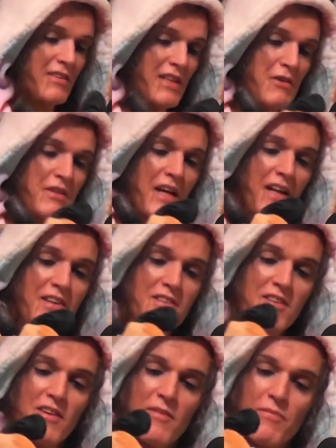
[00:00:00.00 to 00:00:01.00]
Little
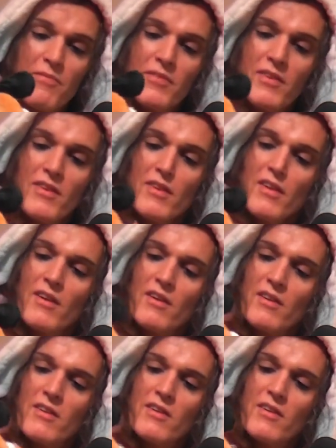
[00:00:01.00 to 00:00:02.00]
Dennis.
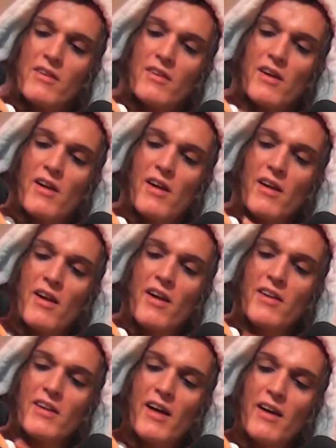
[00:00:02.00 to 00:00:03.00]
I
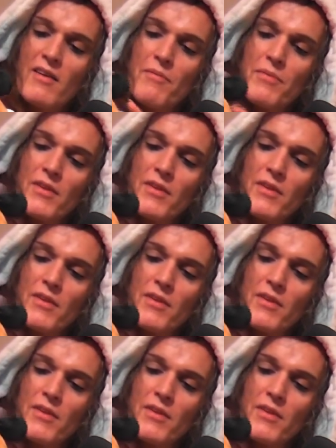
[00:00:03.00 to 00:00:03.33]
like that.